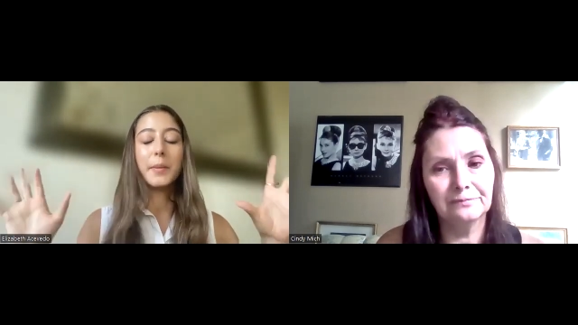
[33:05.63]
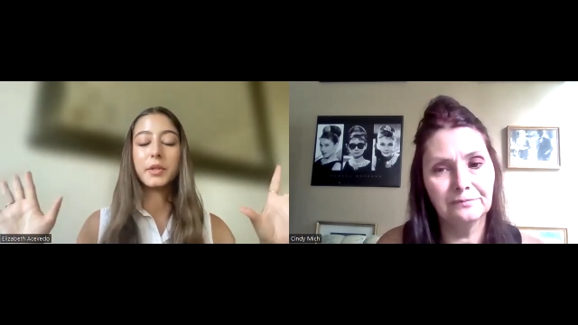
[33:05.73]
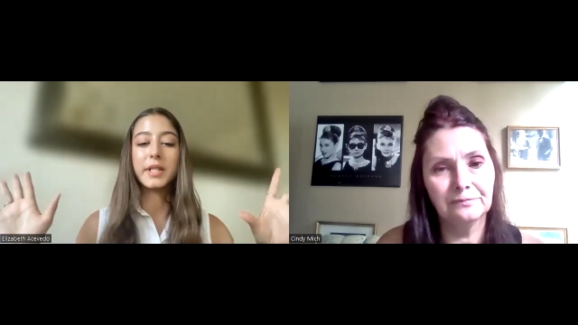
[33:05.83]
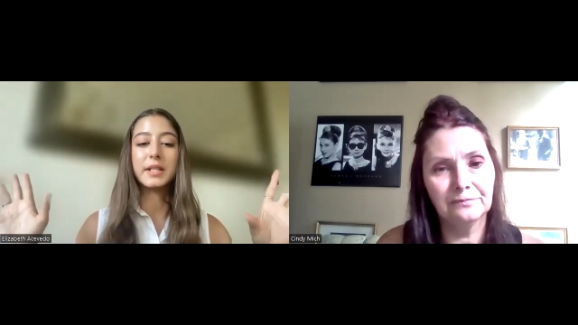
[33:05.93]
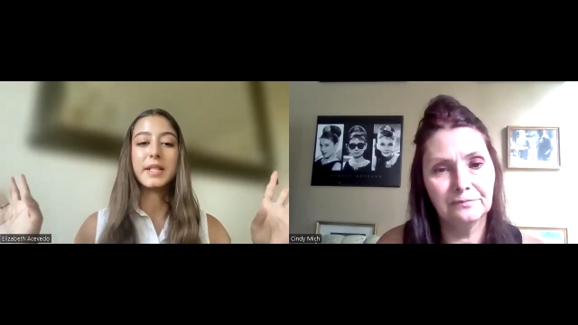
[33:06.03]

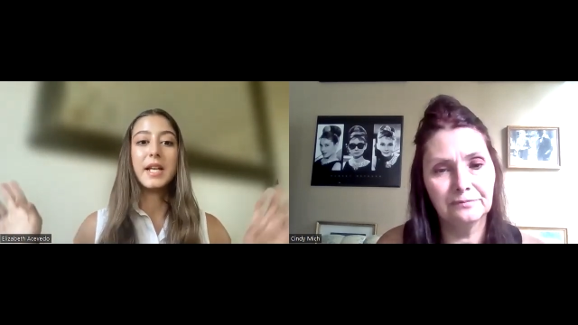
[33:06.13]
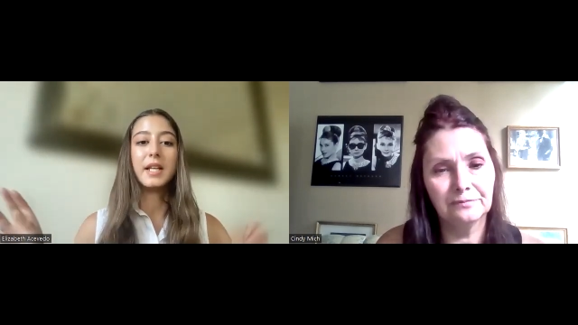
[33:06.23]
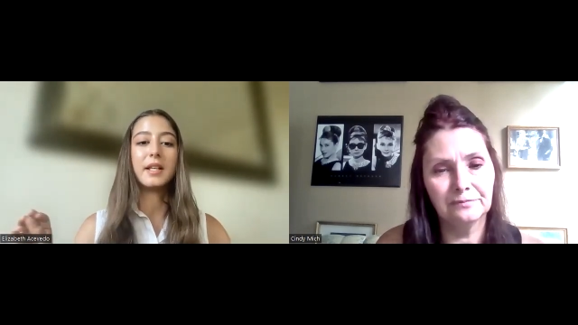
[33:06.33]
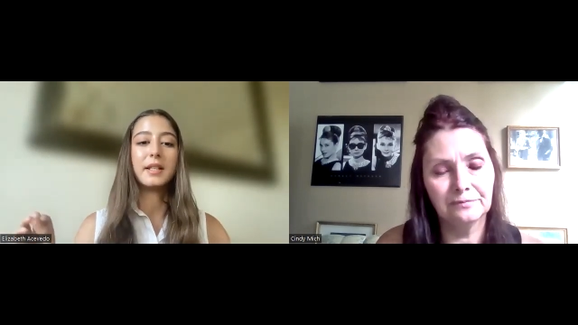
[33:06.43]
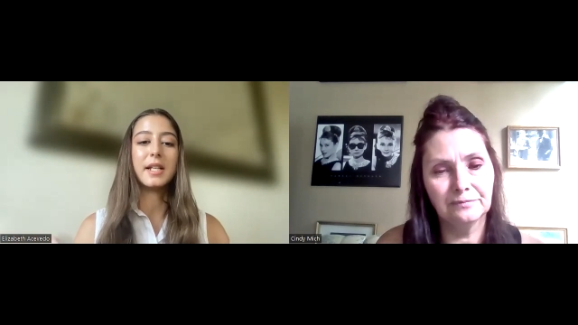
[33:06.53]
Speaker 1: represents
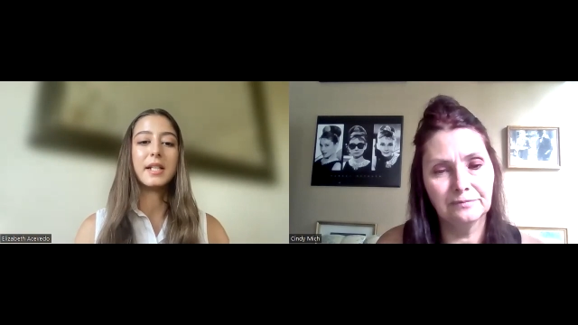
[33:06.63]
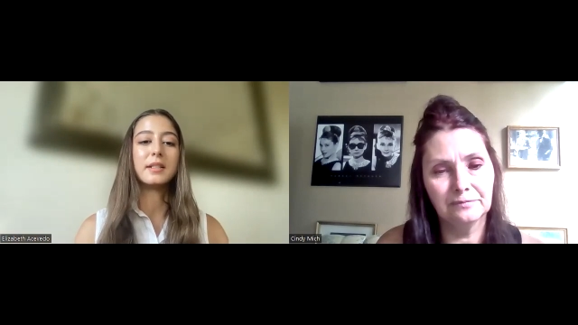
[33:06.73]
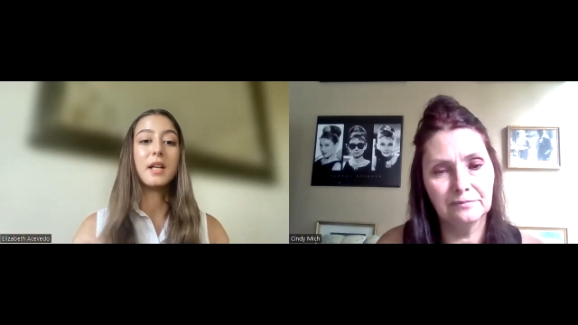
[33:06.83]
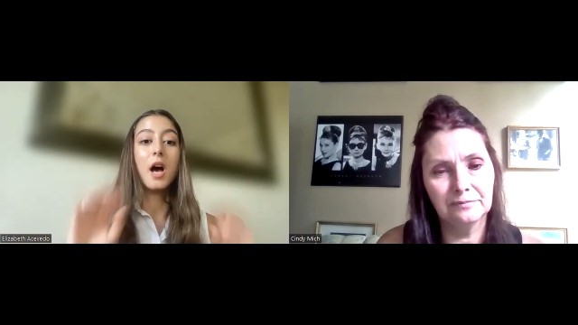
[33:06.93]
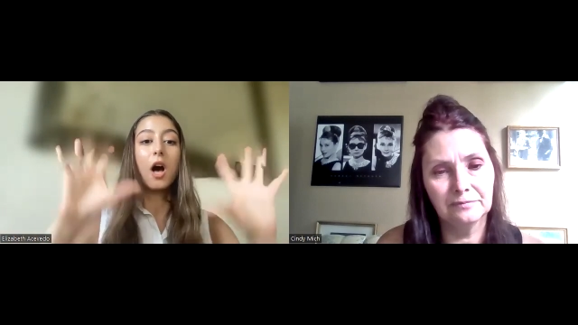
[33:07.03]
anything that
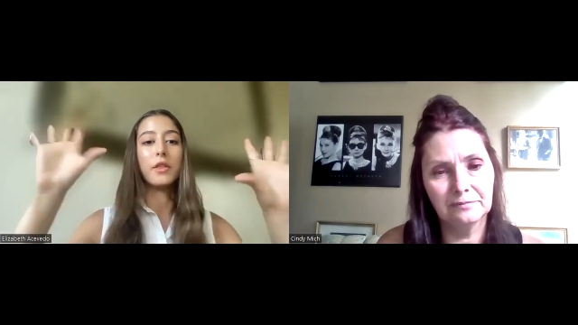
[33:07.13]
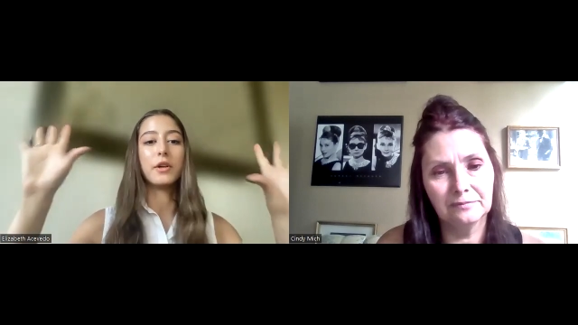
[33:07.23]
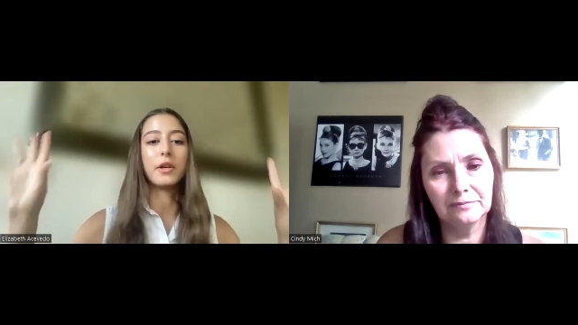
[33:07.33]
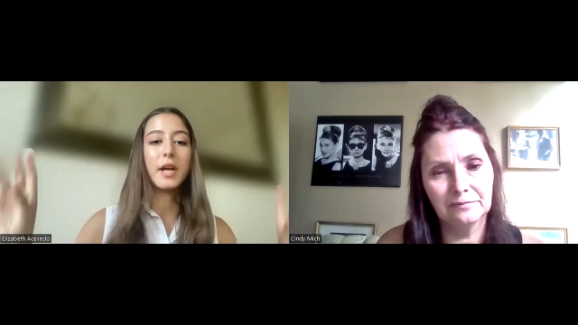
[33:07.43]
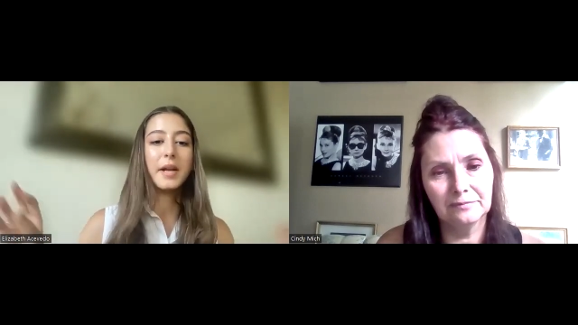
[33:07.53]
is
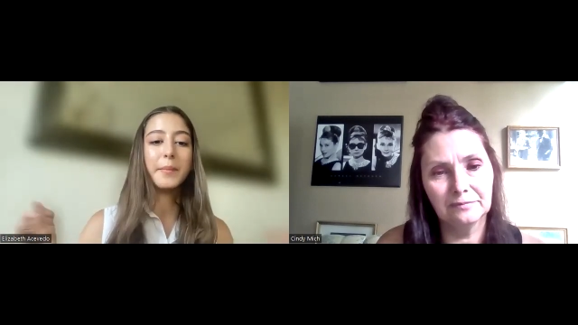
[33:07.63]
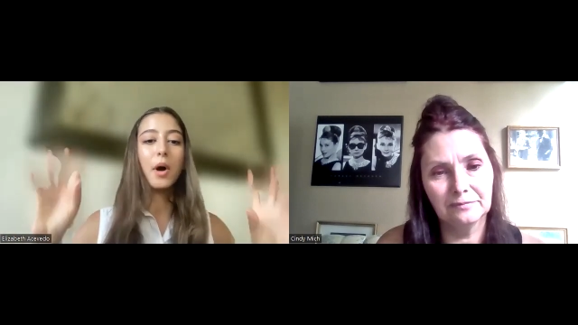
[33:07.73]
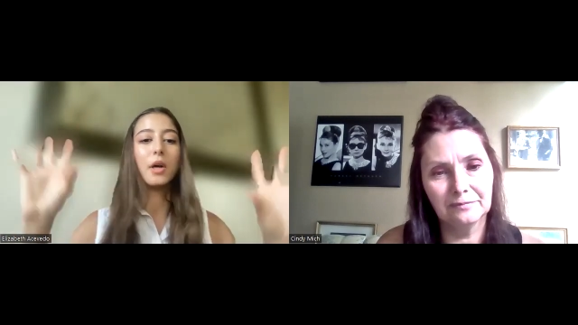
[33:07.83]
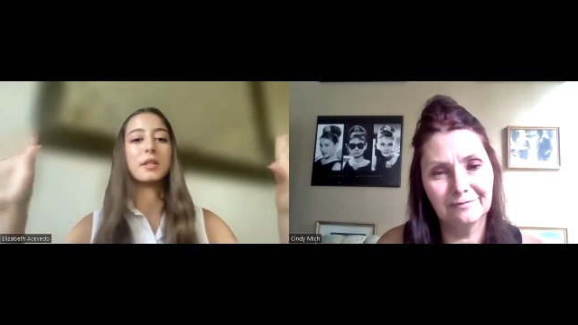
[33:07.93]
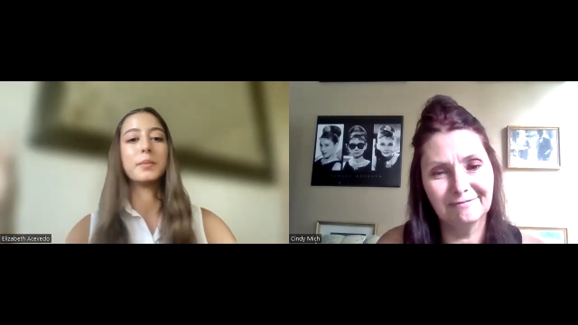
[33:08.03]
other and
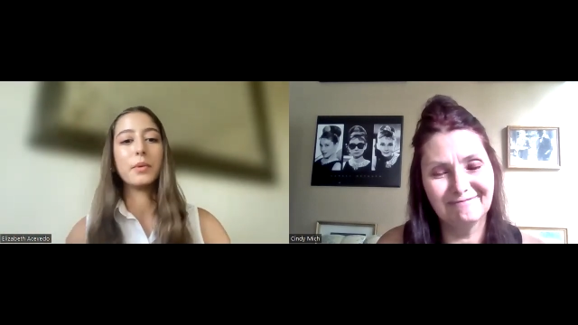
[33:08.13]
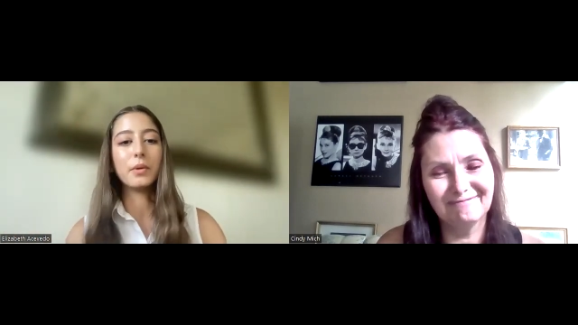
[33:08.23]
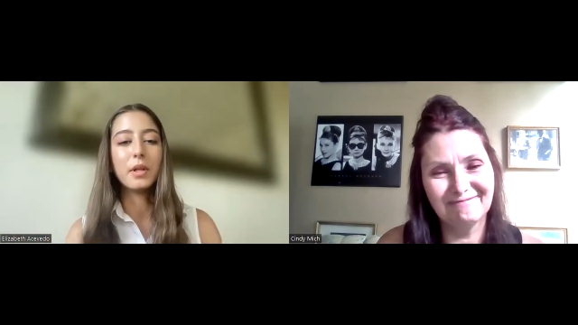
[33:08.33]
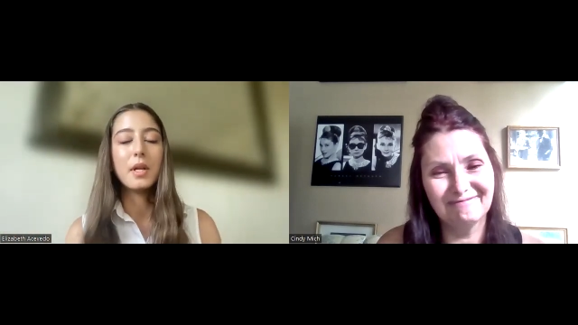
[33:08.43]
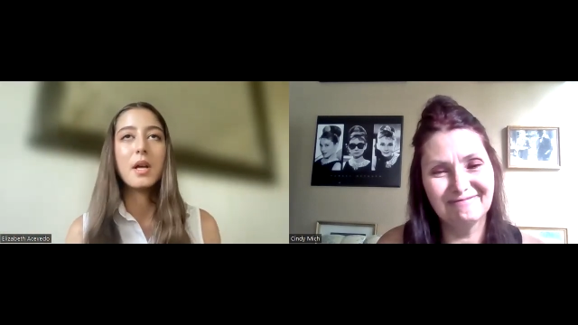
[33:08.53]

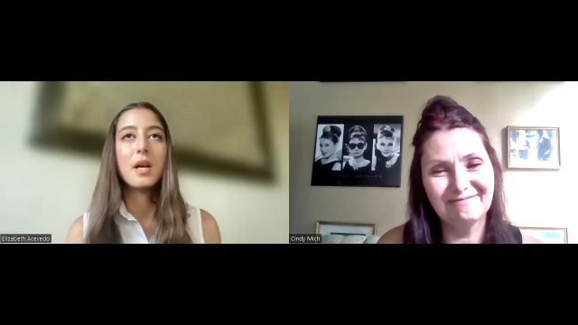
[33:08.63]
possible